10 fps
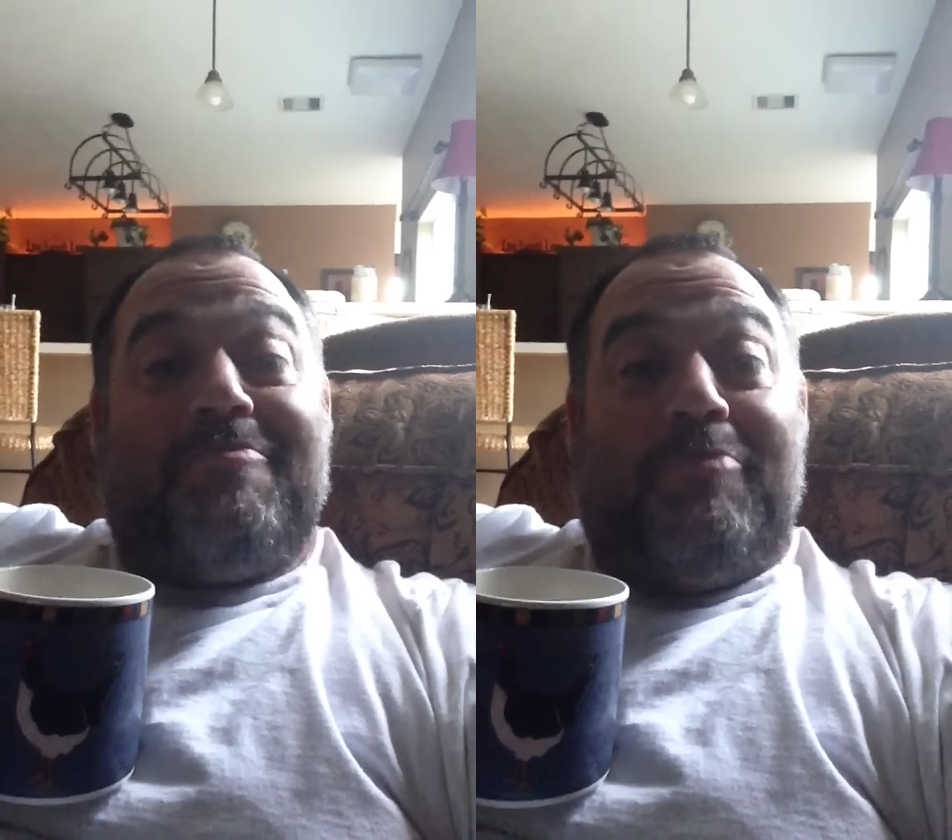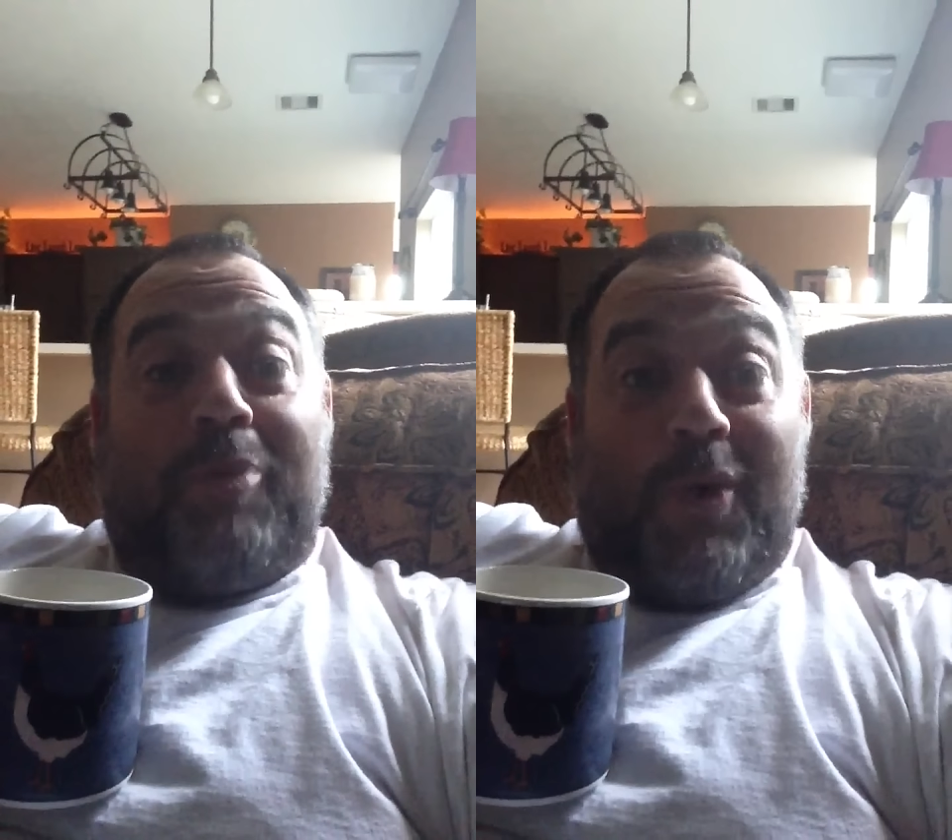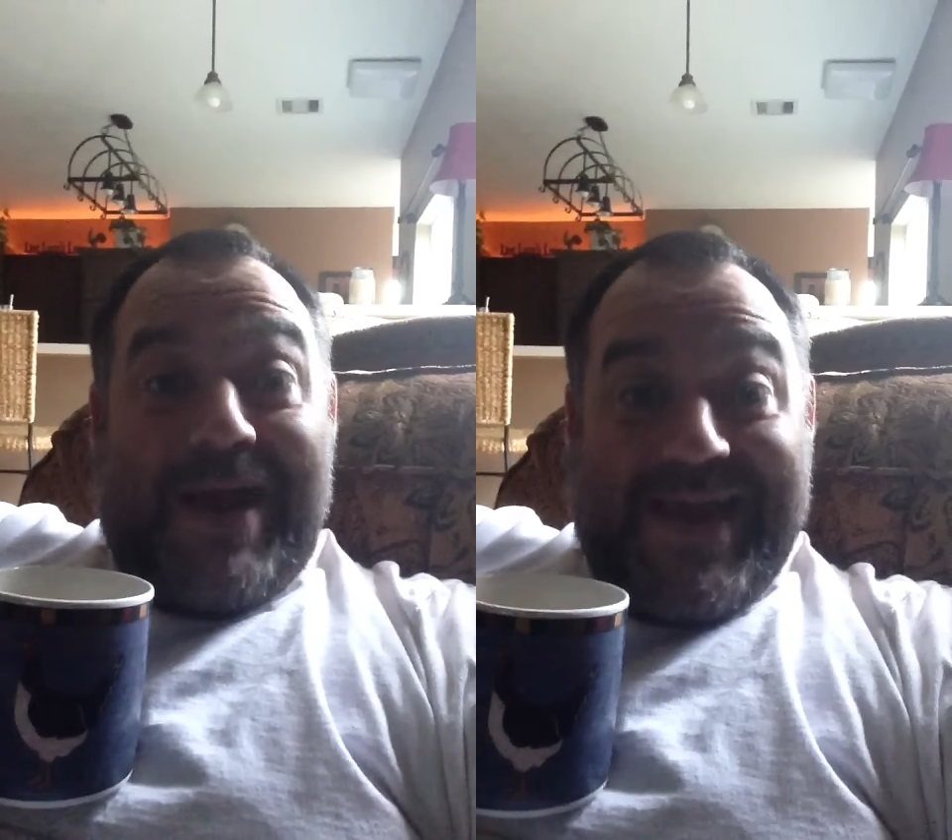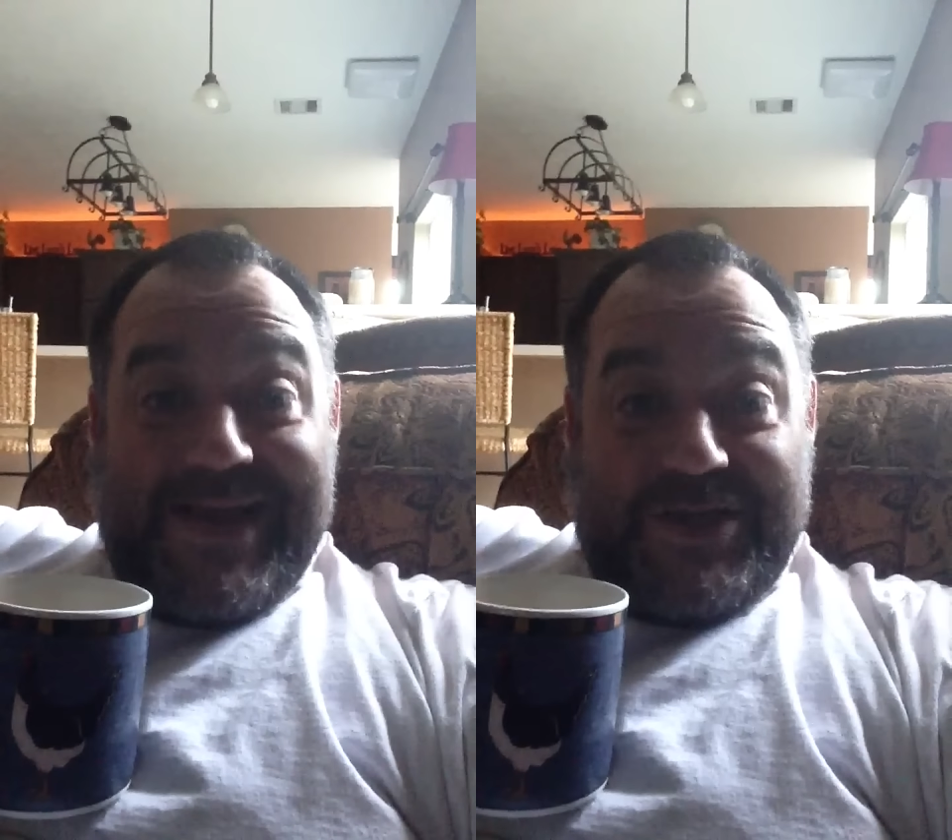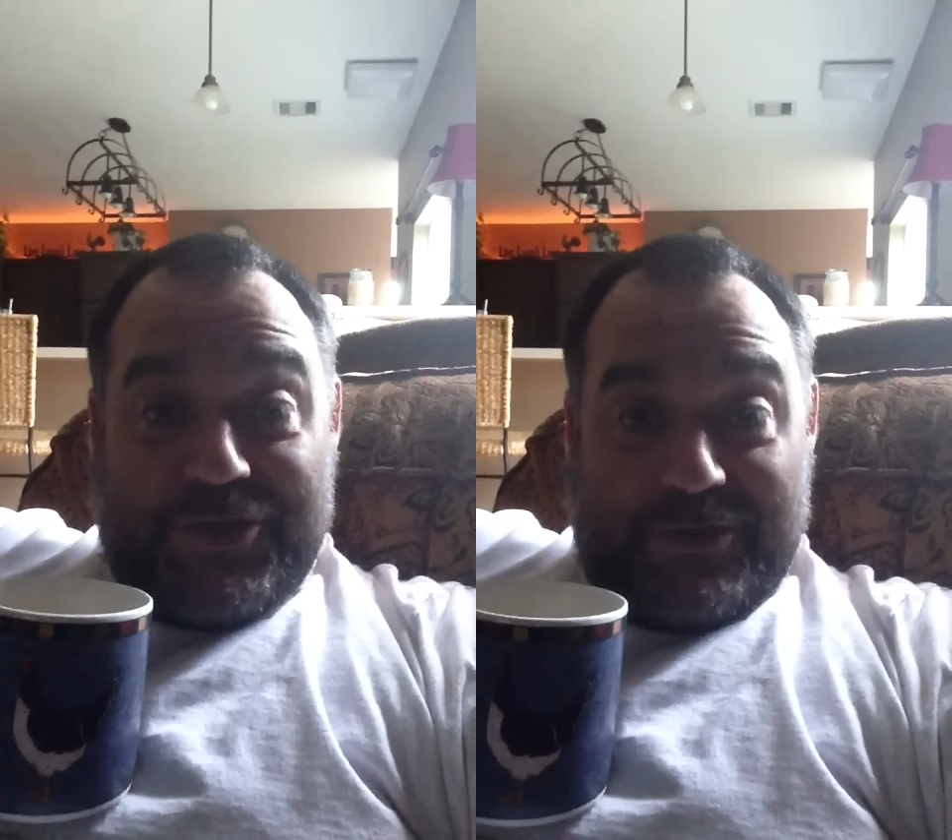
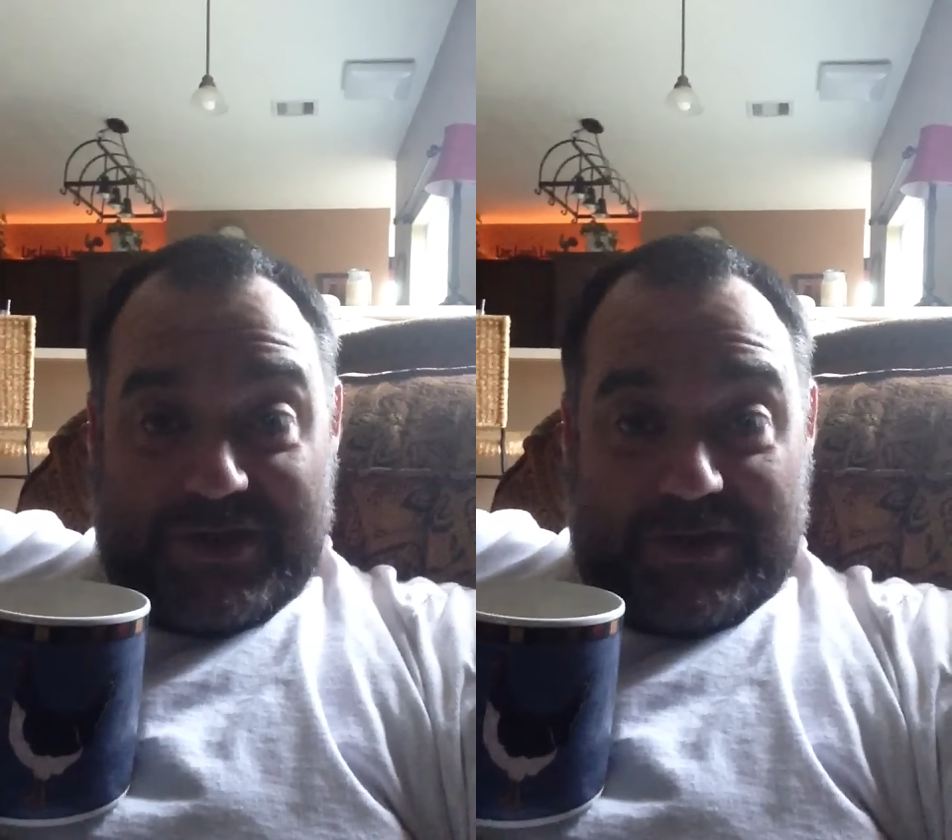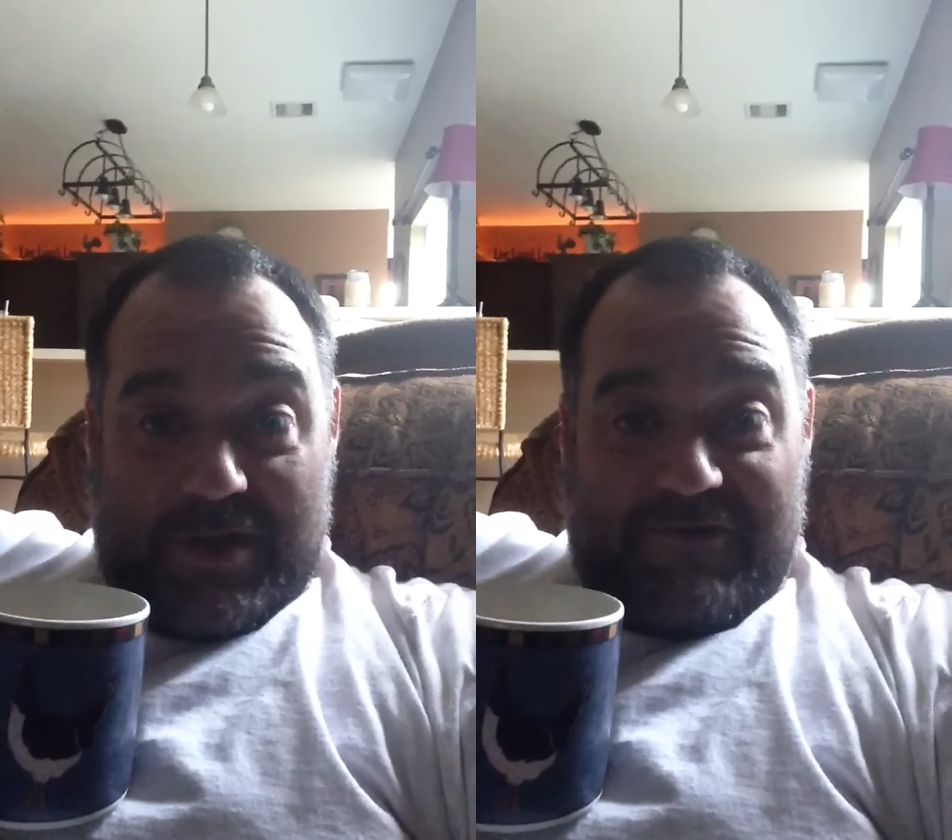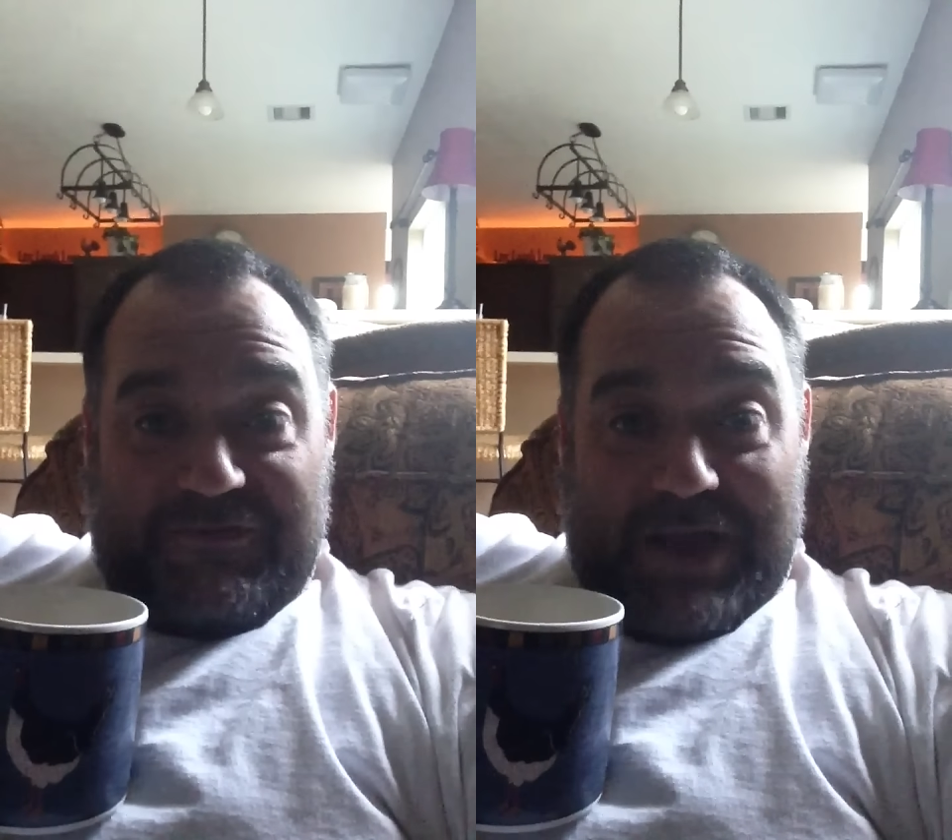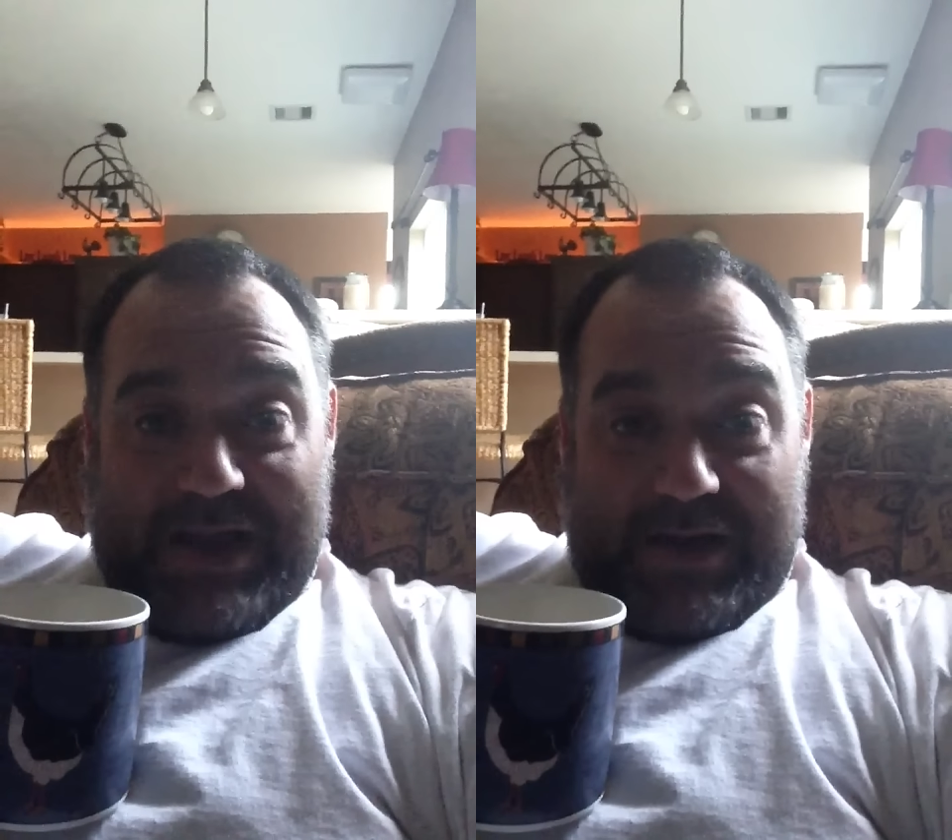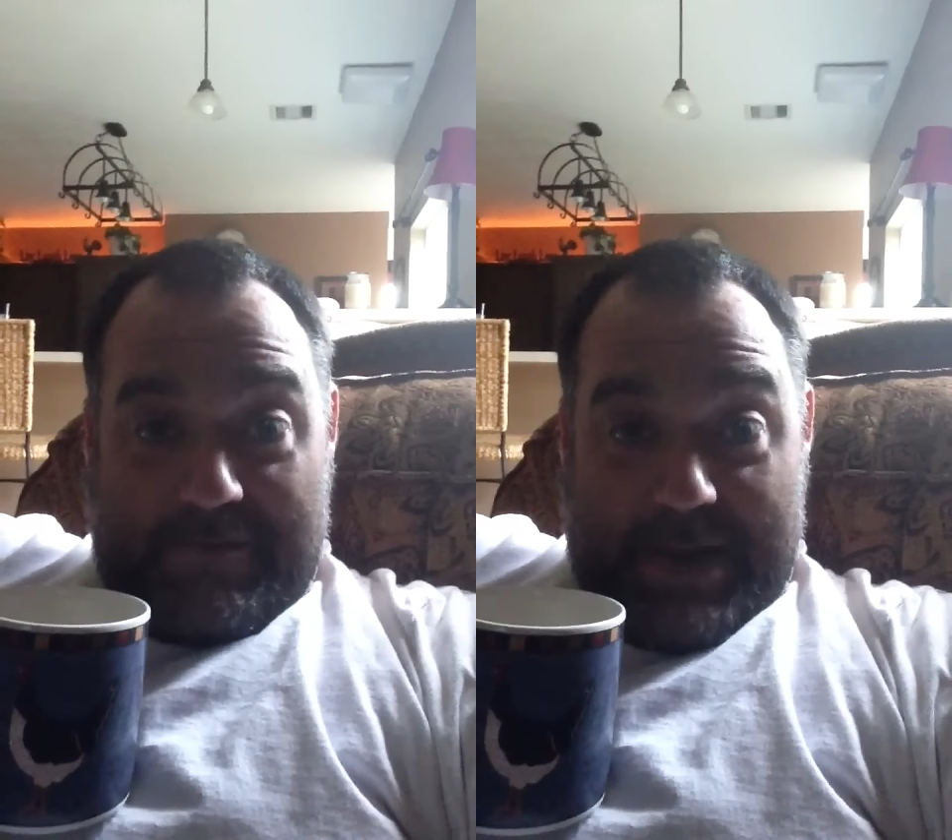brace yourself
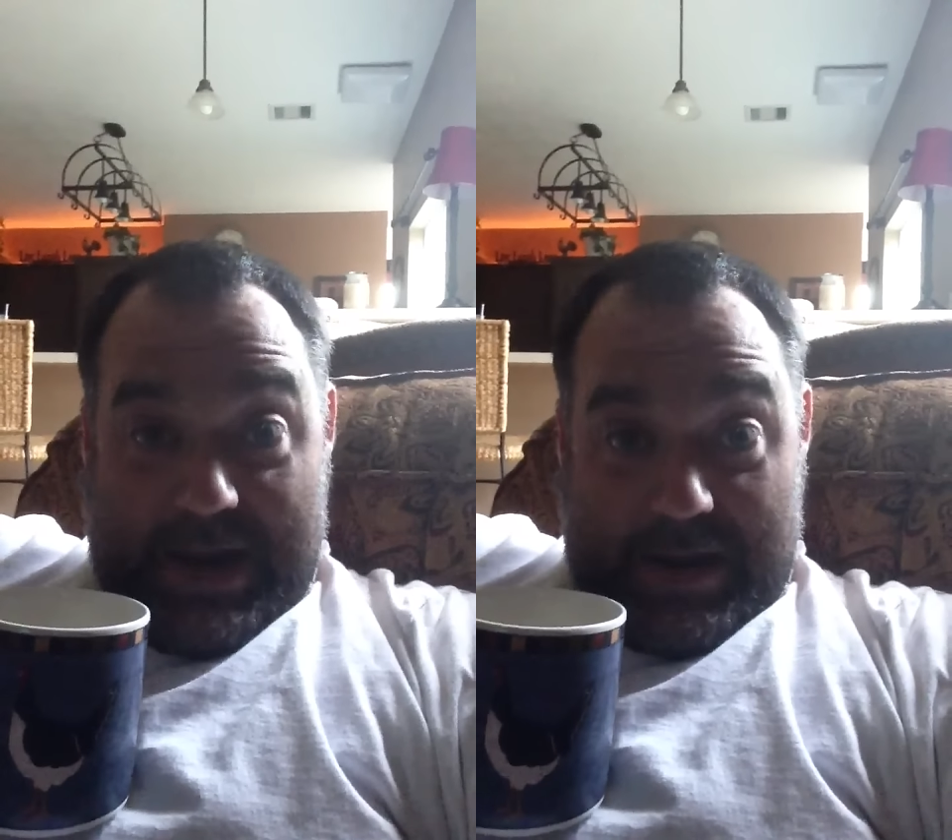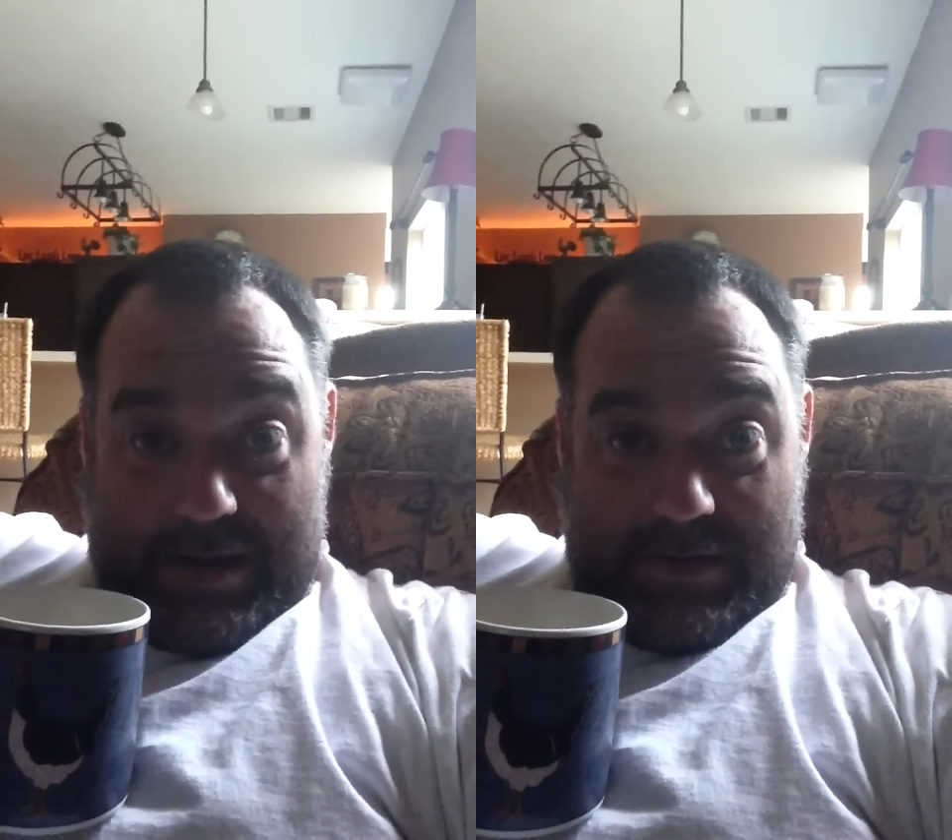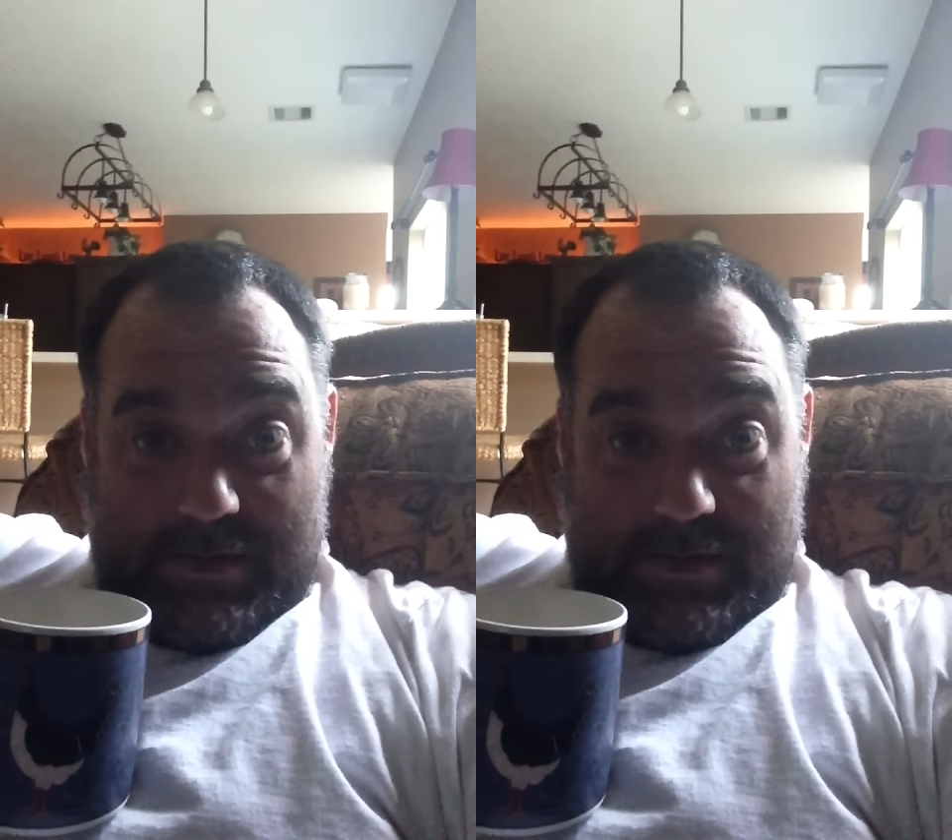like a man,